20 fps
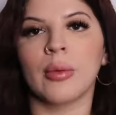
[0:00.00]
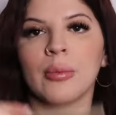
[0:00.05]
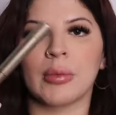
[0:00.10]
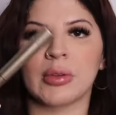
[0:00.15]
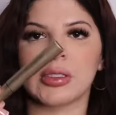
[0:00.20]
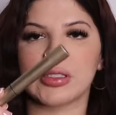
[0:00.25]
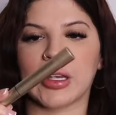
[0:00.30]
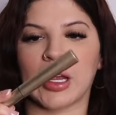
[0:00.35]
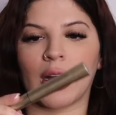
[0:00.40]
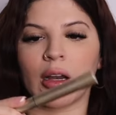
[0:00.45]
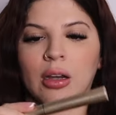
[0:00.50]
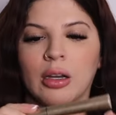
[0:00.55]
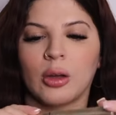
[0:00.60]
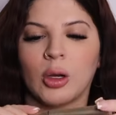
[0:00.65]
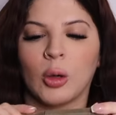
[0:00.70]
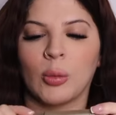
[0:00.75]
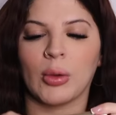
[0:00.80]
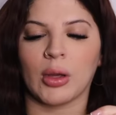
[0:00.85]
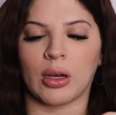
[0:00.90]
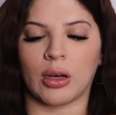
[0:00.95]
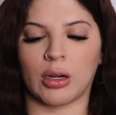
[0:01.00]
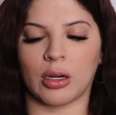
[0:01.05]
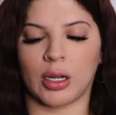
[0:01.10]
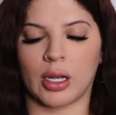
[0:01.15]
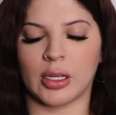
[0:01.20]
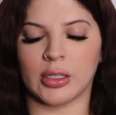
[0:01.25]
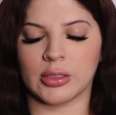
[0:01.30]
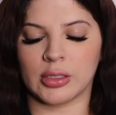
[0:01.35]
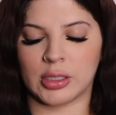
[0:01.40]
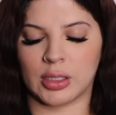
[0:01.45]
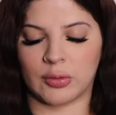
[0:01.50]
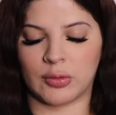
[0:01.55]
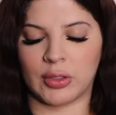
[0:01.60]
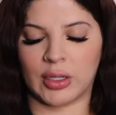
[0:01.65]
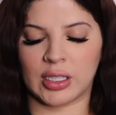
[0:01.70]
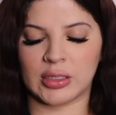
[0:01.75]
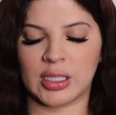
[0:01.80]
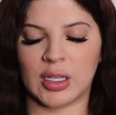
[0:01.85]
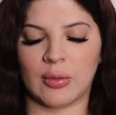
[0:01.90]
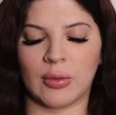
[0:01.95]
Mascara. Oh my god, guys. If you
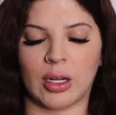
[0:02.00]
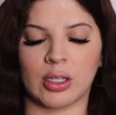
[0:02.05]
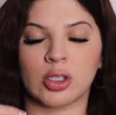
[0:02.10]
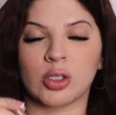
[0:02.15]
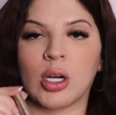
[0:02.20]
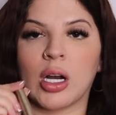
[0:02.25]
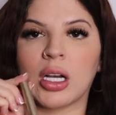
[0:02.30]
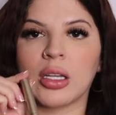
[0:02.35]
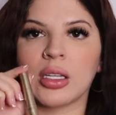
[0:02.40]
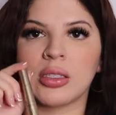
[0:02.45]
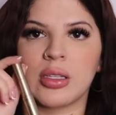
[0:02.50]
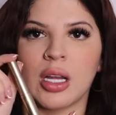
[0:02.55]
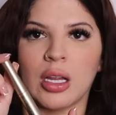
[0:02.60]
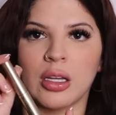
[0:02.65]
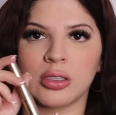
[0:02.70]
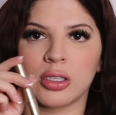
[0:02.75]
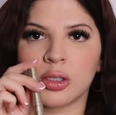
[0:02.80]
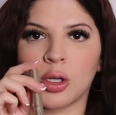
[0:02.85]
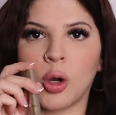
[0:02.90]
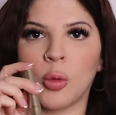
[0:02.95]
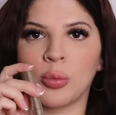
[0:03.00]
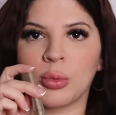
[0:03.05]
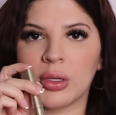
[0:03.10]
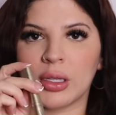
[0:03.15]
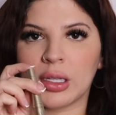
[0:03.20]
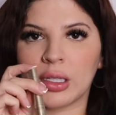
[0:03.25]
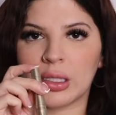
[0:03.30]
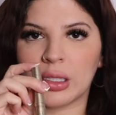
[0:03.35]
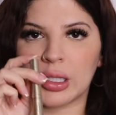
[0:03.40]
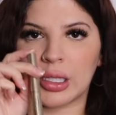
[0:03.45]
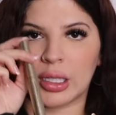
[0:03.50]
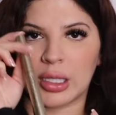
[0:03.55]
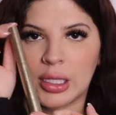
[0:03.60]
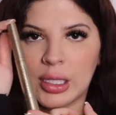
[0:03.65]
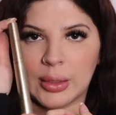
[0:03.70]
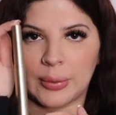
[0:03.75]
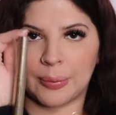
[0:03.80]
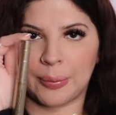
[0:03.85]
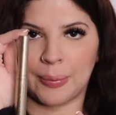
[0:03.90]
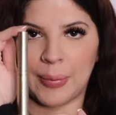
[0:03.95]
guys have not tried the Telescoptic
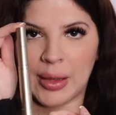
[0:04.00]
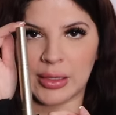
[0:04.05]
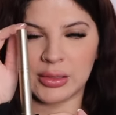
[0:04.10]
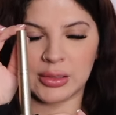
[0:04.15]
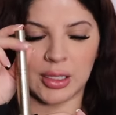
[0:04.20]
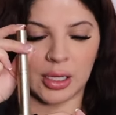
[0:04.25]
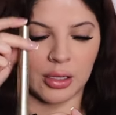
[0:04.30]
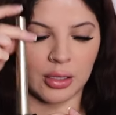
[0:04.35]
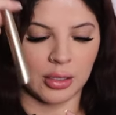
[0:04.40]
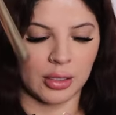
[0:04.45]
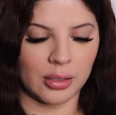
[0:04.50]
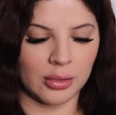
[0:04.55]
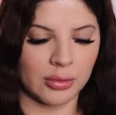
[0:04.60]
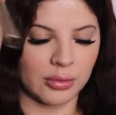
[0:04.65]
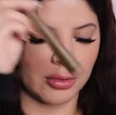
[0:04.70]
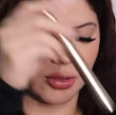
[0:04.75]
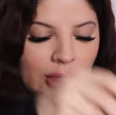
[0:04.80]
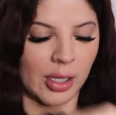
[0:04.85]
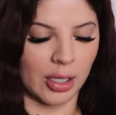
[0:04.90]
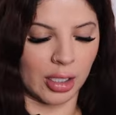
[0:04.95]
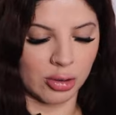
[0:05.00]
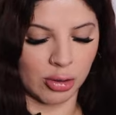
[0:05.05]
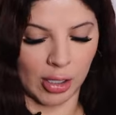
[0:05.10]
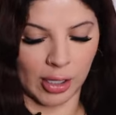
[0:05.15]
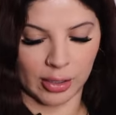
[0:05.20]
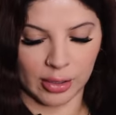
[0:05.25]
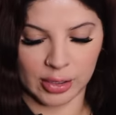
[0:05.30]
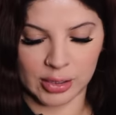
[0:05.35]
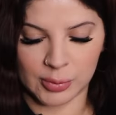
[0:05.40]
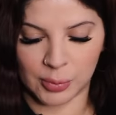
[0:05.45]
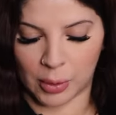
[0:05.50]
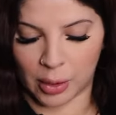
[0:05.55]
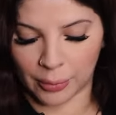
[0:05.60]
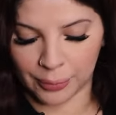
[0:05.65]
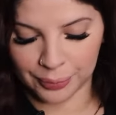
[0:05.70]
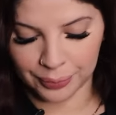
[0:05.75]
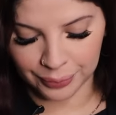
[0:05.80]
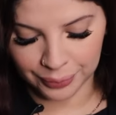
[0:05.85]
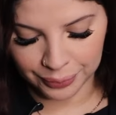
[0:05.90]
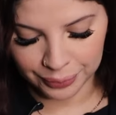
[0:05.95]
mascara, you gotta try it. It's
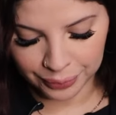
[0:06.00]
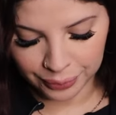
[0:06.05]
bomb.